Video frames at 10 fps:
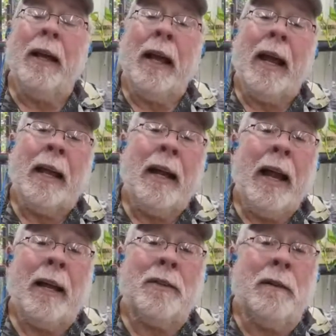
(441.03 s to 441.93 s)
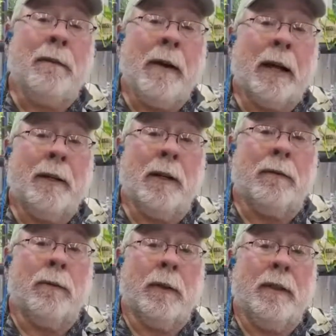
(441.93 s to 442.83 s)
and has an effective
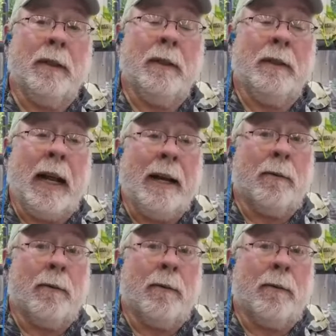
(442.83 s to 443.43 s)
date